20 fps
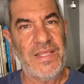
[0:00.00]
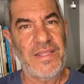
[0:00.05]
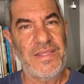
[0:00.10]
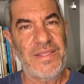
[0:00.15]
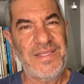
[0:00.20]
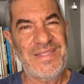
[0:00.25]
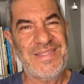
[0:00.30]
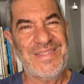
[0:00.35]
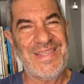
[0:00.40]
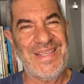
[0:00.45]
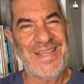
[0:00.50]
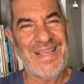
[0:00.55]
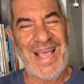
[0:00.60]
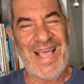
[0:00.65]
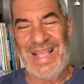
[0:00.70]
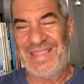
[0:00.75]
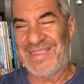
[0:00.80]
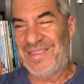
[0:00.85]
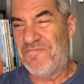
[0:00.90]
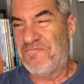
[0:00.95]
This,
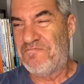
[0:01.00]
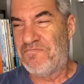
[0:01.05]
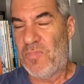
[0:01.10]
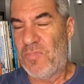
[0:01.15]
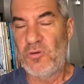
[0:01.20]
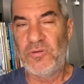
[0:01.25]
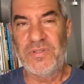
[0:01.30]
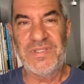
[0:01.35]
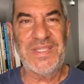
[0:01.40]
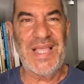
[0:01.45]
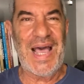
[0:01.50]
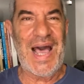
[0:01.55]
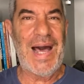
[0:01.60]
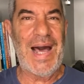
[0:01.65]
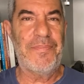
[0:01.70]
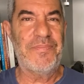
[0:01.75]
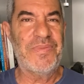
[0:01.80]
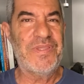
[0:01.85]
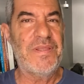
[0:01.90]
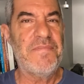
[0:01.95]
at the most
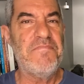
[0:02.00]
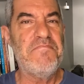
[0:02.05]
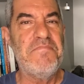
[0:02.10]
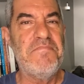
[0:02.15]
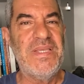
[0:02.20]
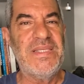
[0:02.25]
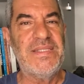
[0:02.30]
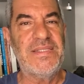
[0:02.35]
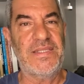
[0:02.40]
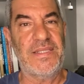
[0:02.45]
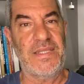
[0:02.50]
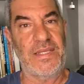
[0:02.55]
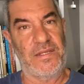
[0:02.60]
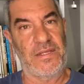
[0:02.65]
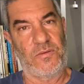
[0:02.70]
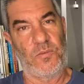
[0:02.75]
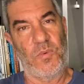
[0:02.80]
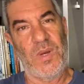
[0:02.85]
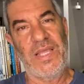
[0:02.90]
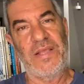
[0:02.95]

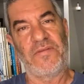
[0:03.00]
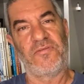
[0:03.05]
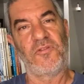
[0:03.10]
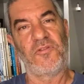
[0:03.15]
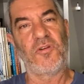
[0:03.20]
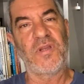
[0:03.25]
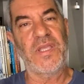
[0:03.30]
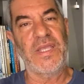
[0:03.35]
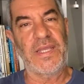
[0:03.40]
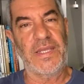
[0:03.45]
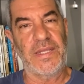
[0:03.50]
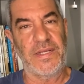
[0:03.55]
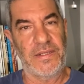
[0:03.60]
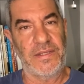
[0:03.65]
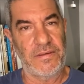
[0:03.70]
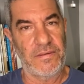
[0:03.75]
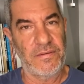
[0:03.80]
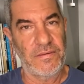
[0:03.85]
optimistic way of looking at it,